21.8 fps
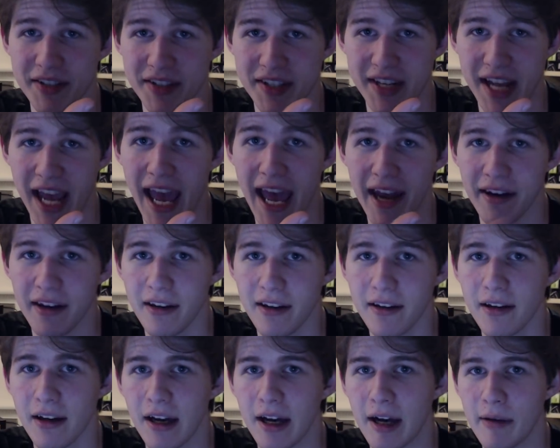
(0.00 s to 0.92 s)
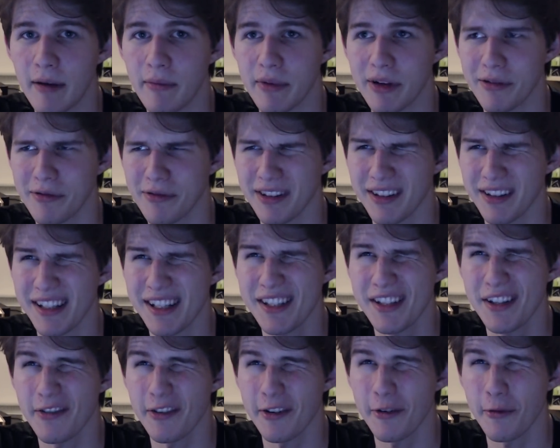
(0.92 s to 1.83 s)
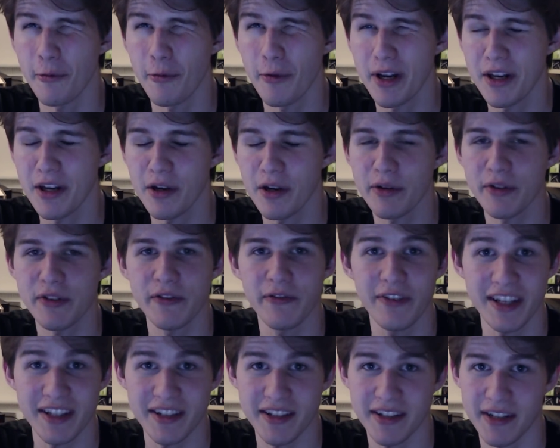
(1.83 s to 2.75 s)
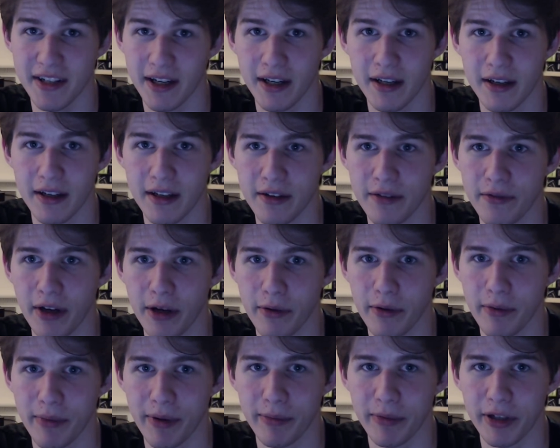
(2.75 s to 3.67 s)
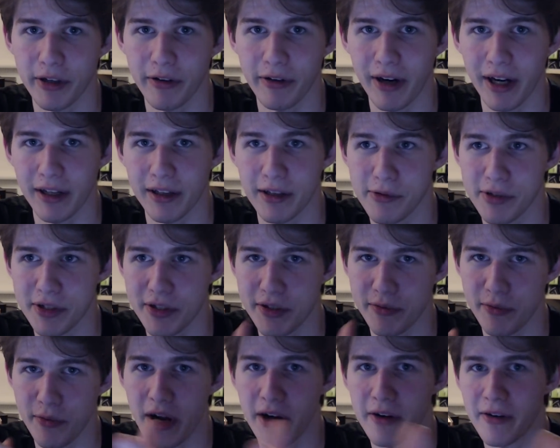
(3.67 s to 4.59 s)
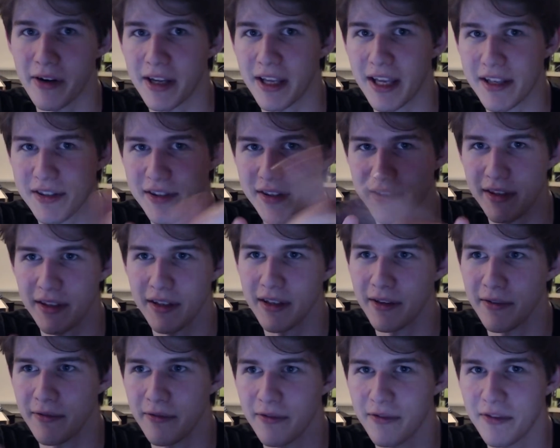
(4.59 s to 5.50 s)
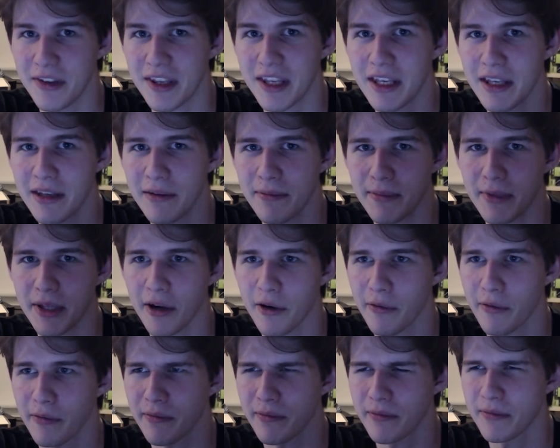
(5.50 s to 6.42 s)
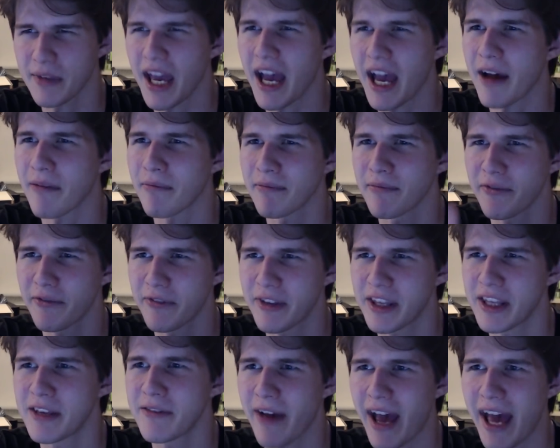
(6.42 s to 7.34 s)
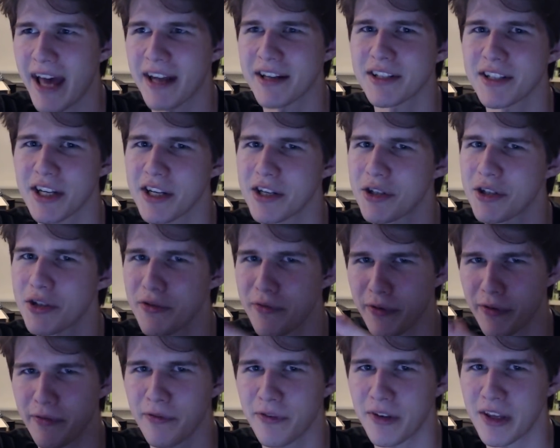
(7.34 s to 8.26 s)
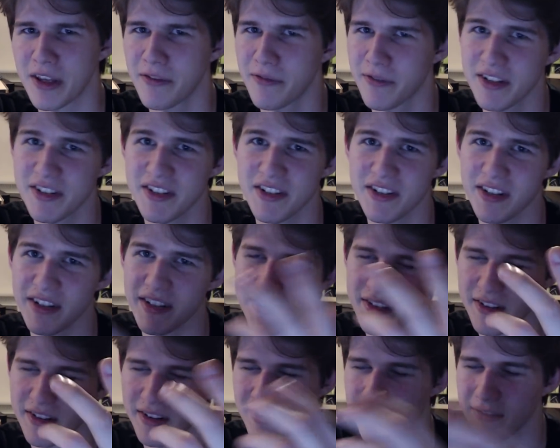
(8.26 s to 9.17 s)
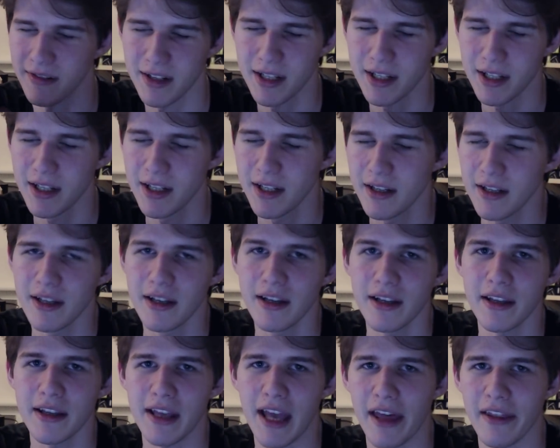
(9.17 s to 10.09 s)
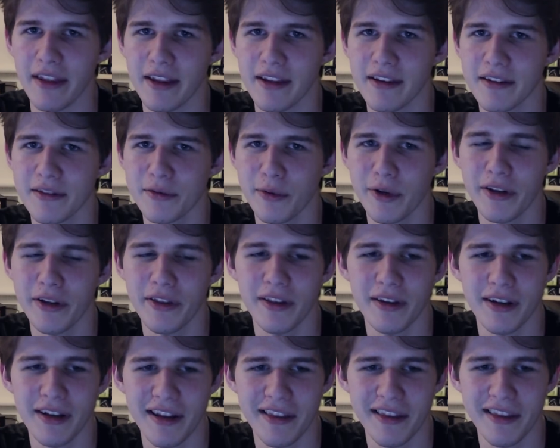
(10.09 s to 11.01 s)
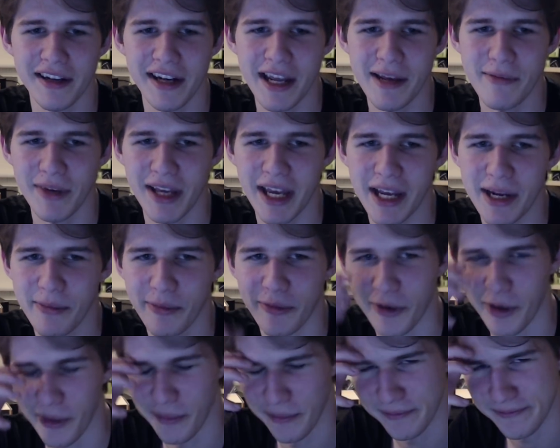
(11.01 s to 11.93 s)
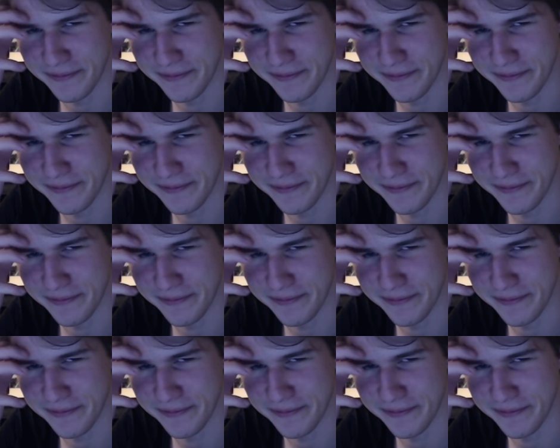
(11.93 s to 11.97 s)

10. It released for Windows Vista, if I remember correctly, which is where it gets the V, V Vantage for V Vista. So yeah, that is where the name came from.